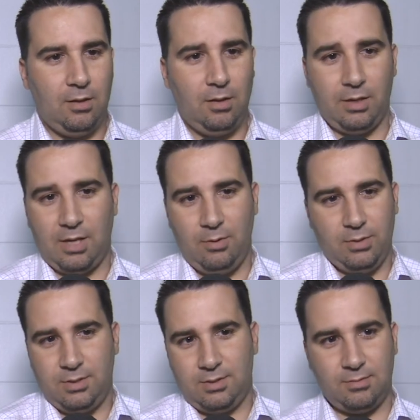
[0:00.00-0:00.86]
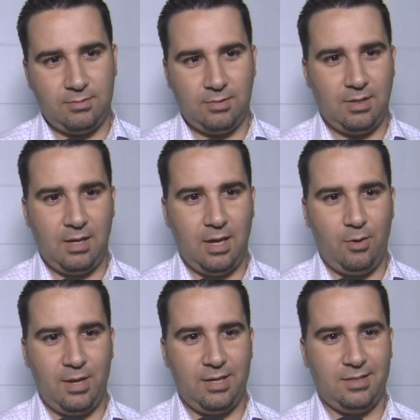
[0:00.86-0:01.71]
look, he was you know,
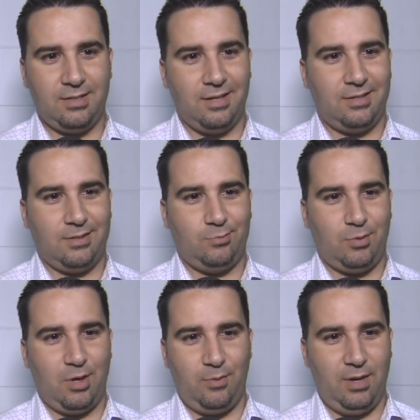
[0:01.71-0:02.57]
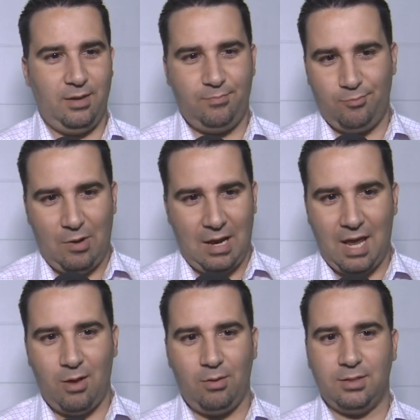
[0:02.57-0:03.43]
he's it's going to be right
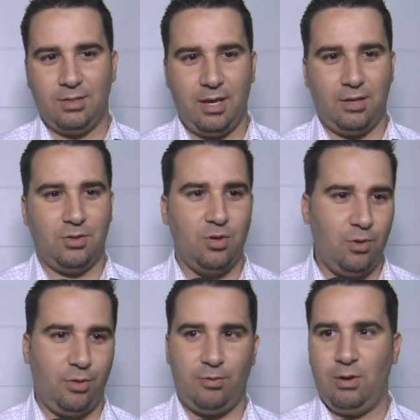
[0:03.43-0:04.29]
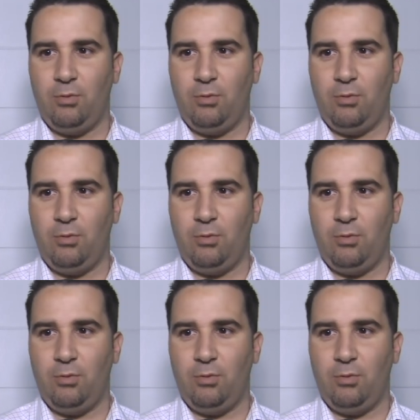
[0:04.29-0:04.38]
now. It looks like two to three